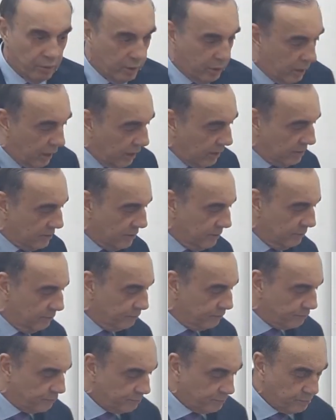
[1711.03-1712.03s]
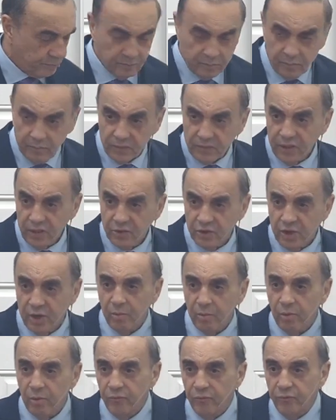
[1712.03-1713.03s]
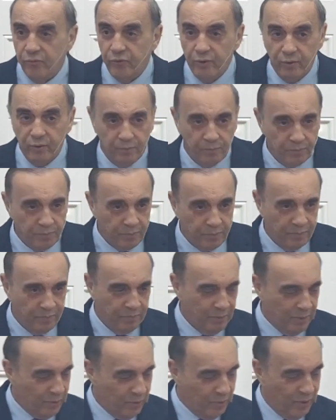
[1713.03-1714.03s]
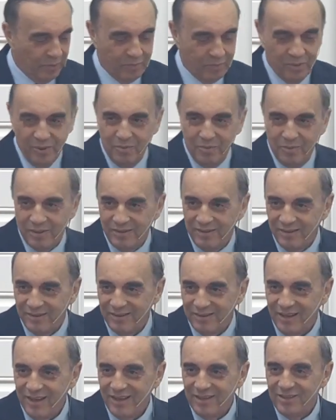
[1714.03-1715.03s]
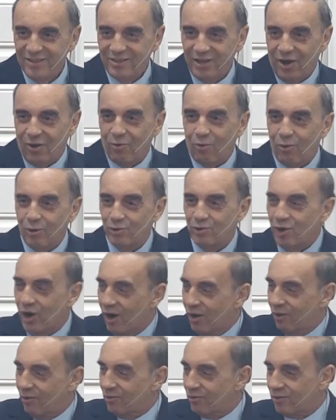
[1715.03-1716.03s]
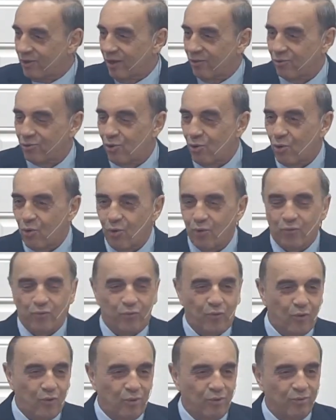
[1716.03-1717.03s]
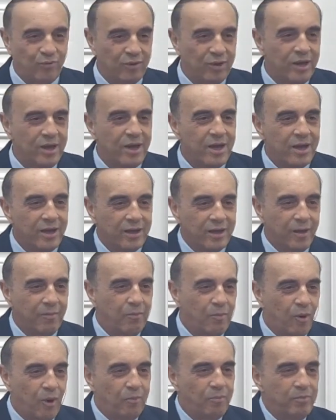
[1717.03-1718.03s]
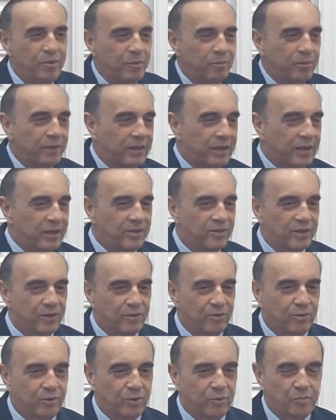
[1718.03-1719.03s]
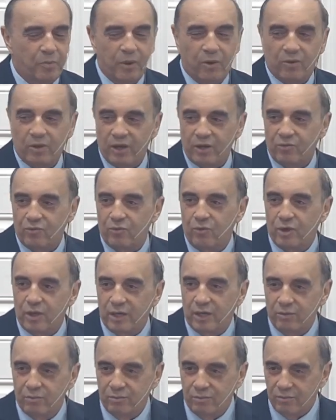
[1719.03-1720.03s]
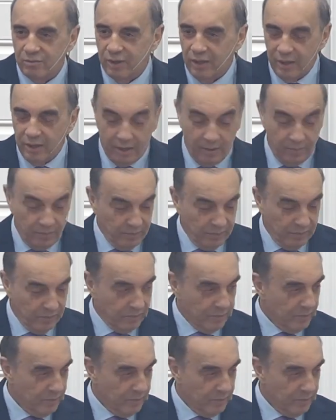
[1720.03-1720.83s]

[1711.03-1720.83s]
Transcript: Then I said, okay. So then she went home and called the son, picked up the Bible, filled with alcohol, and set it on fire and burned the Bible, and then threw it